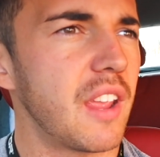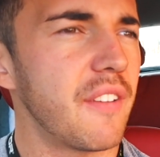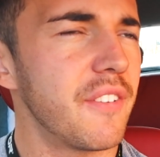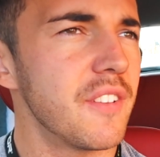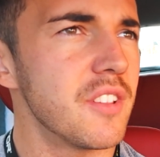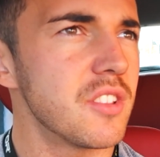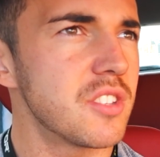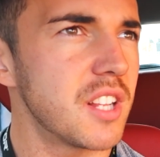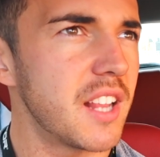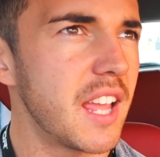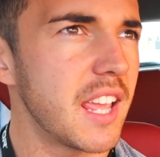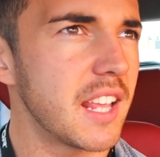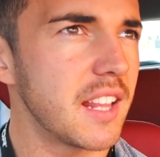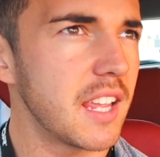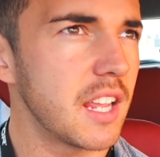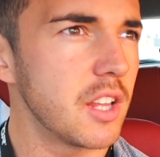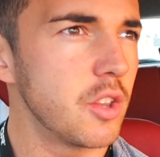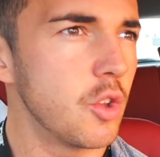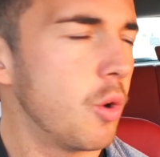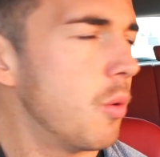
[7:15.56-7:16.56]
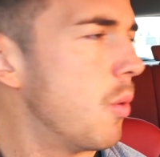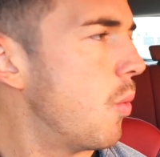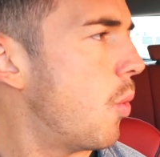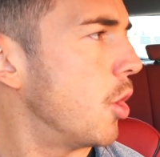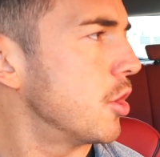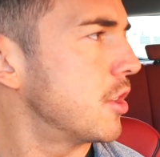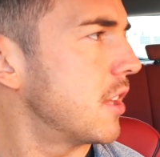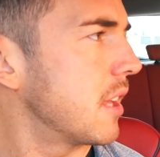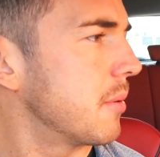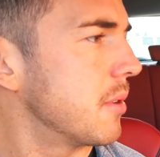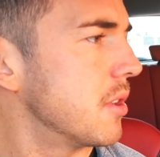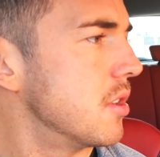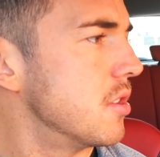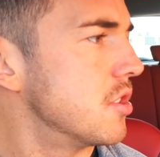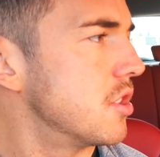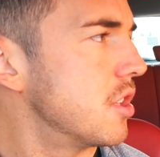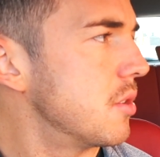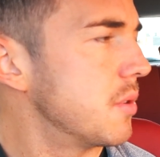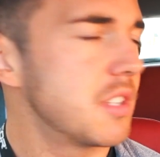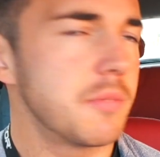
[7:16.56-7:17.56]
different to like like a normal WOD like we
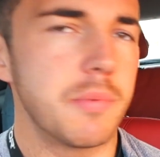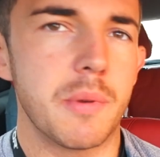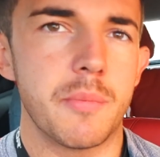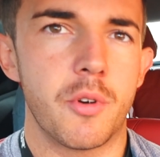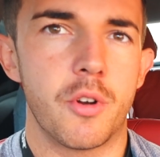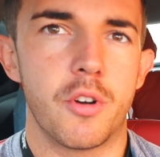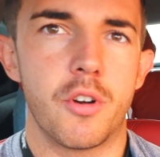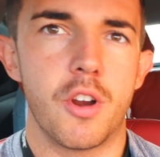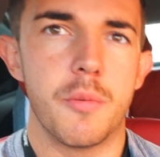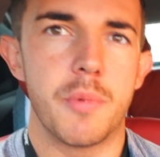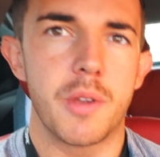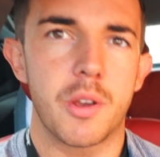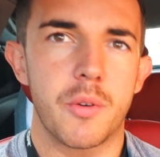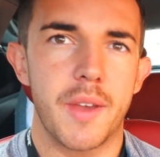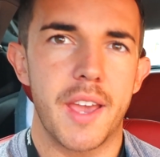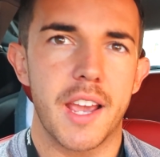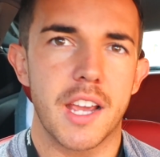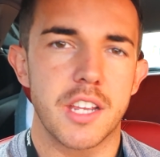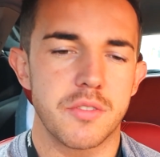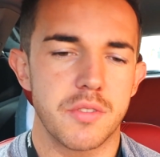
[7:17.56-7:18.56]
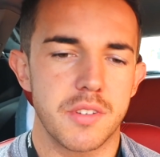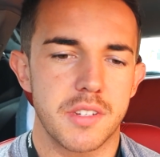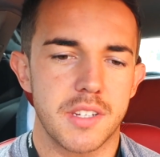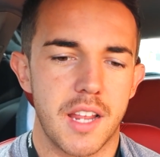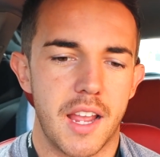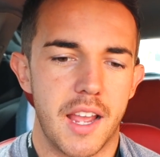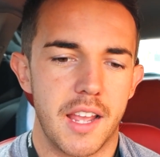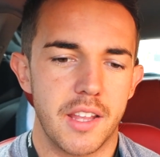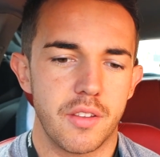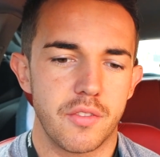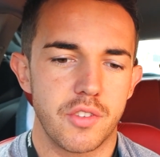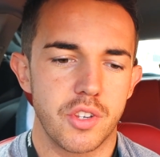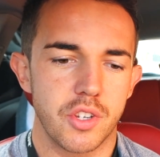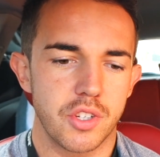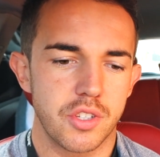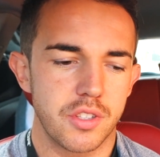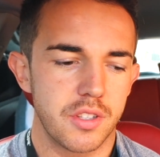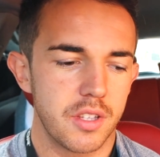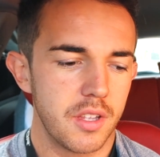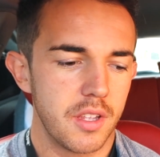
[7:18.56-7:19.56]
usually do. It's a bit more aerobic work because it was kind of
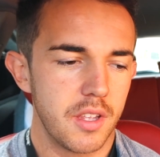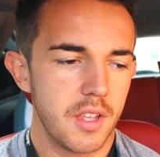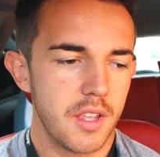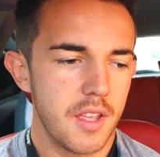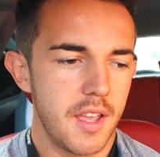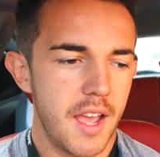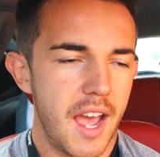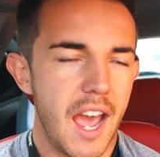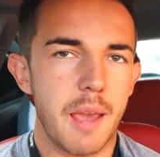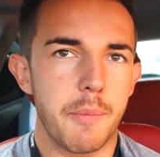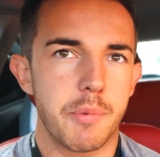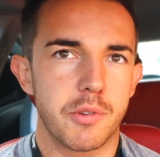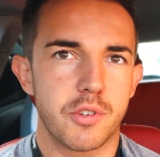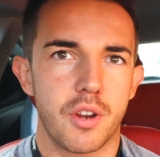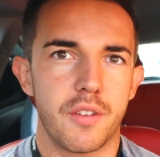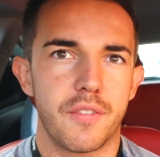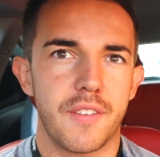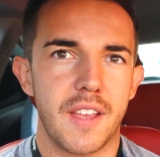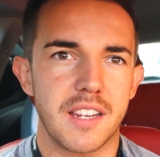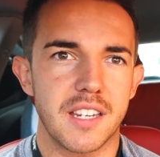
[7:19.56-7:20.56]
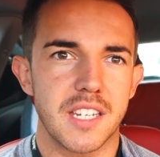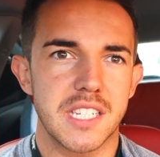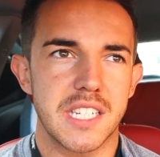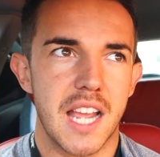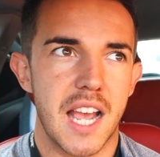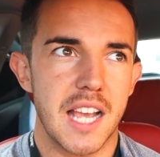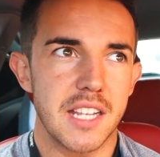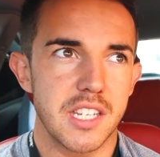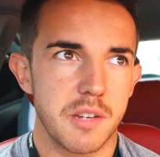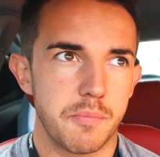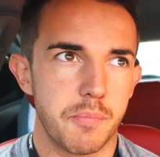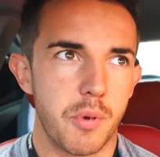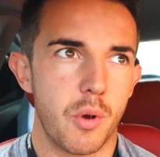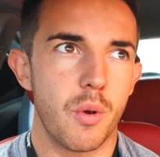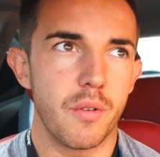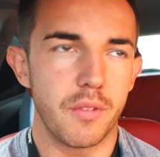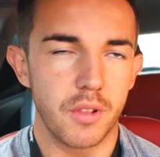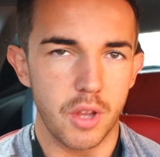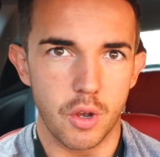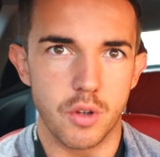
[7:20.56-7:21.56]
just hypertrophy exercises,
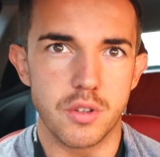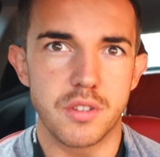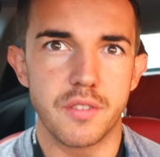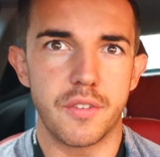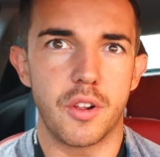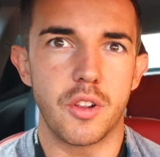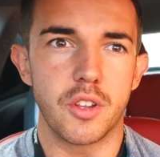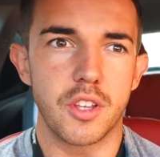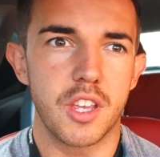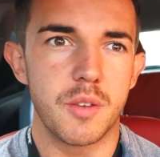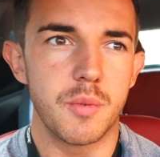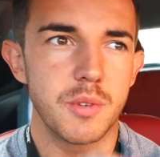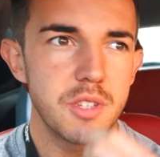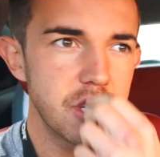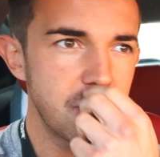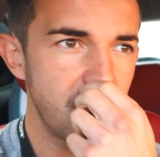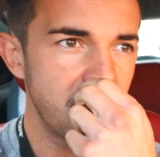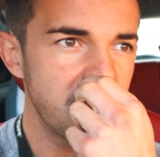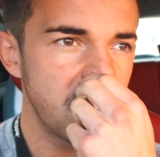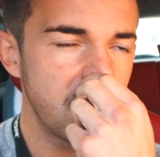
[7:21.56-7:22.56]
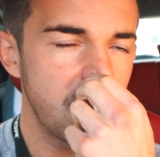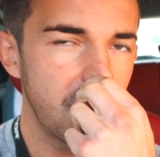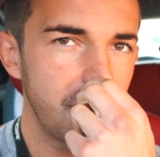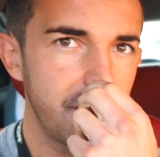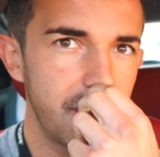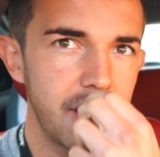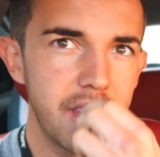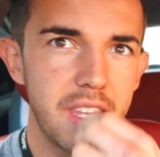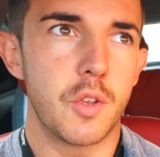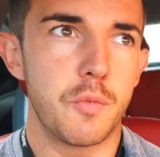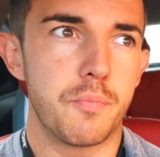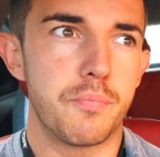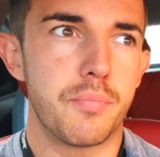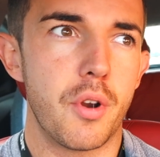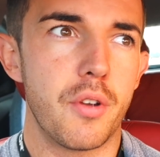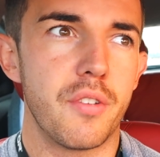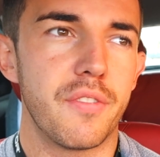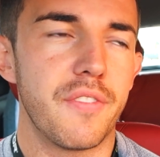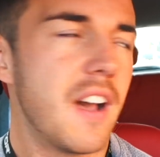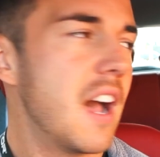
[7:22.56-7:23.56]
but with loads of volume, which is obviously good for like the
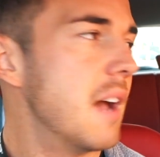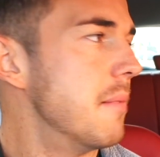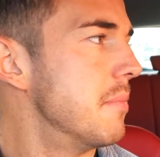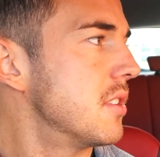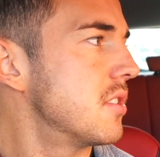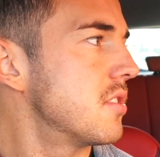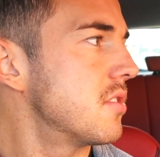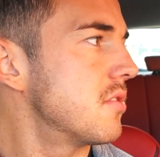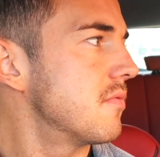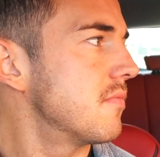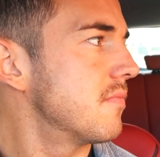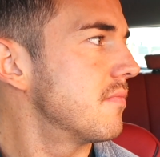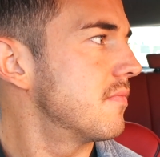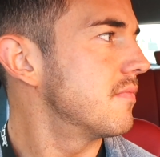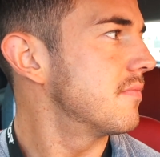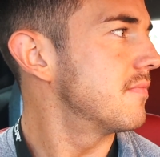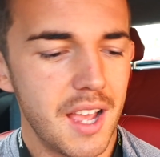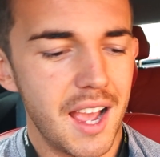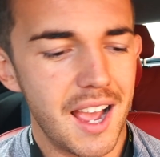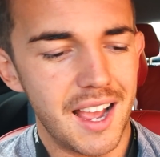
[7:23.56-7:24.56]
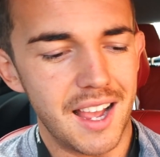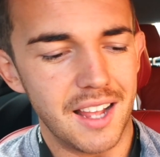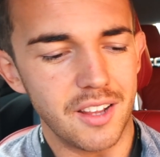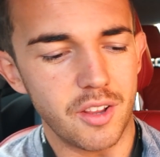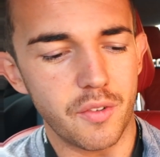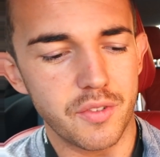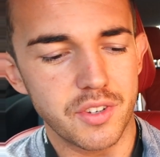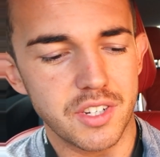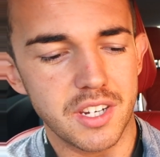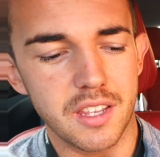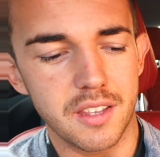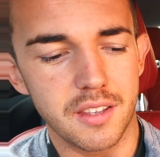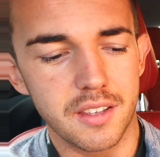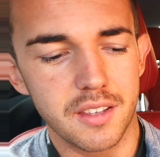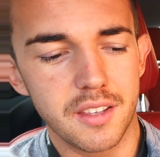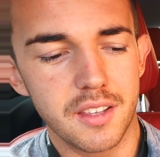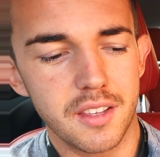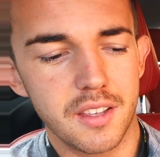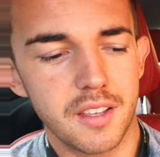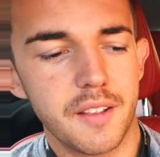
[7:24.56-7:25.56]
bro fibers. And obviously,
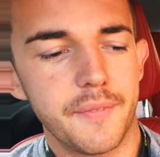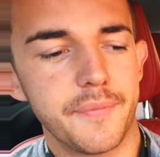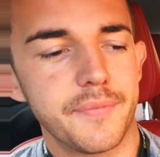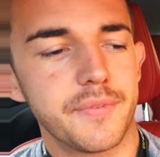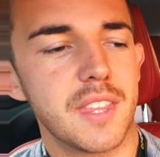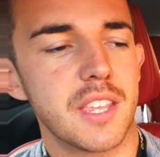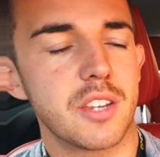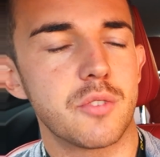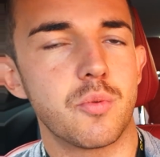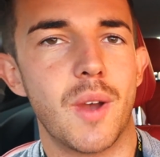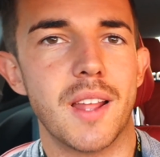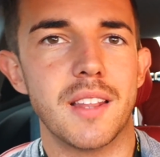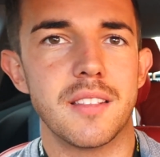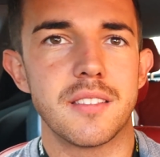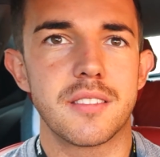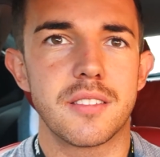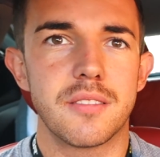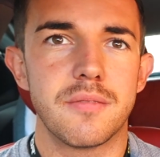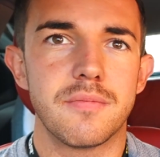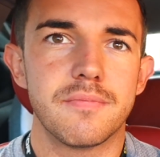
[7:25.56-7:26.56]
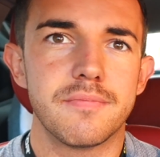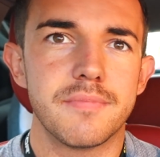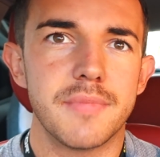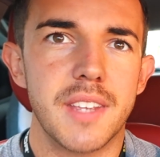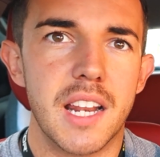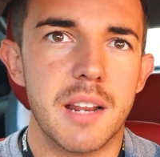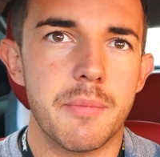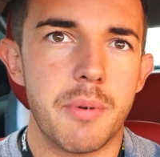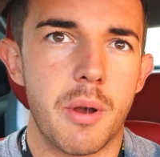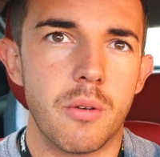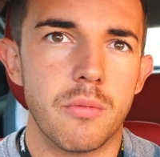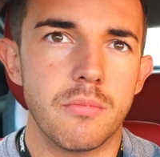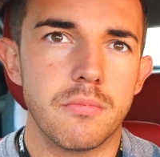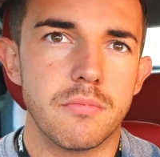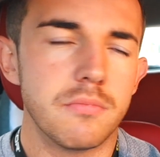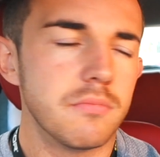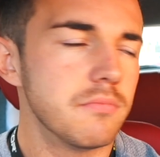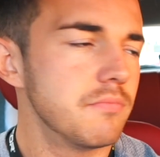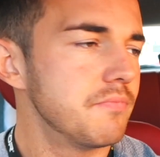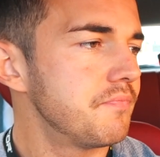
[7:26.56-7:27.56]
this went in about
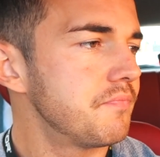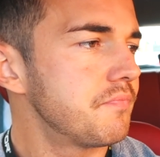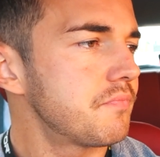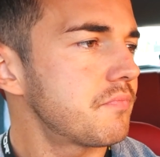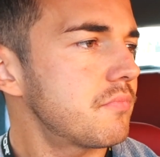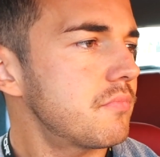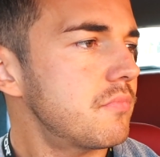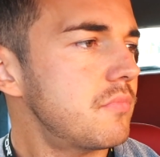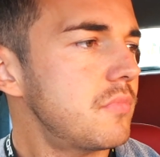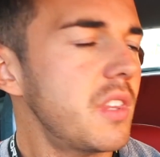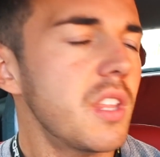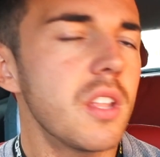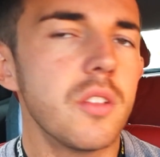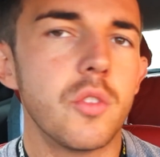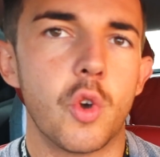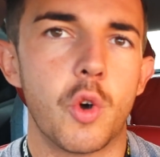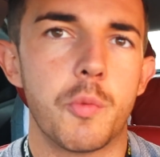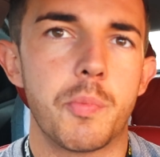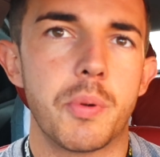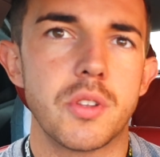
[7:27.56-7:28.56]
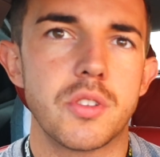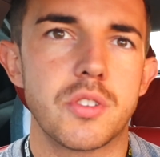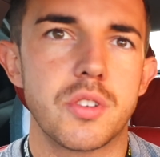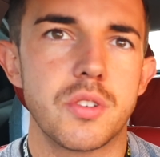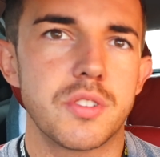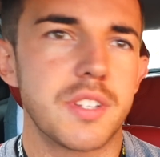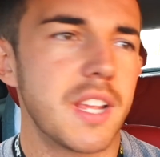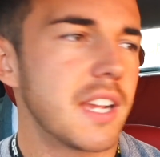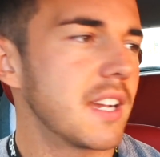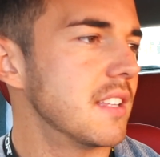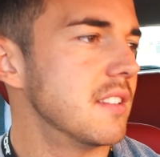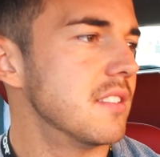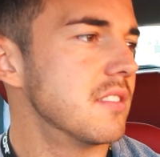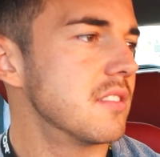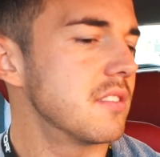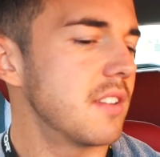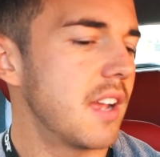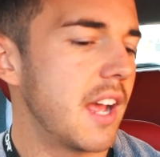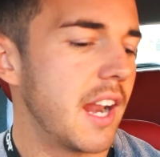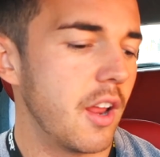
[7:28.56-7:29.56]
0.2
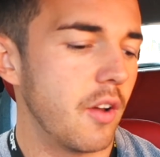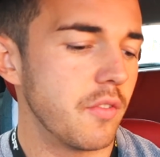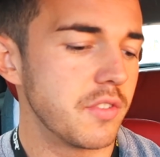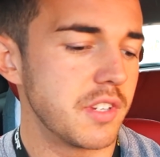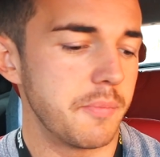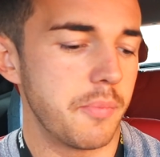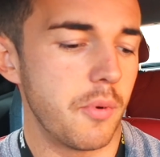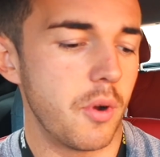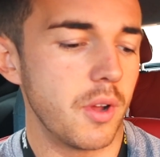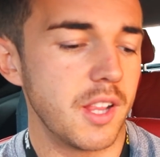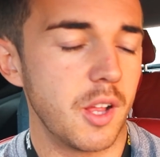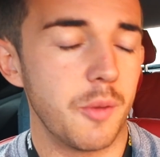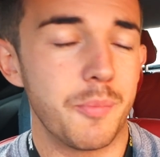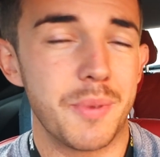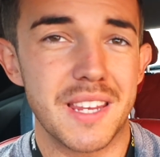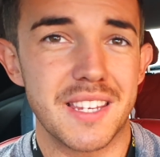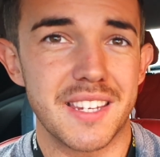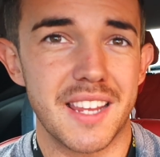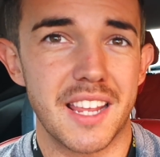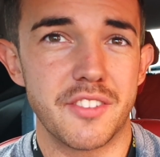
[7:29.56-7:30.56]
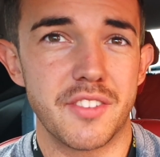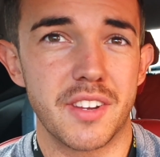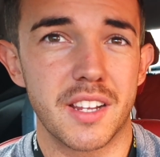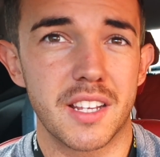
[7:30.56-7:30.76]
seconds and I obviously bought a little BTA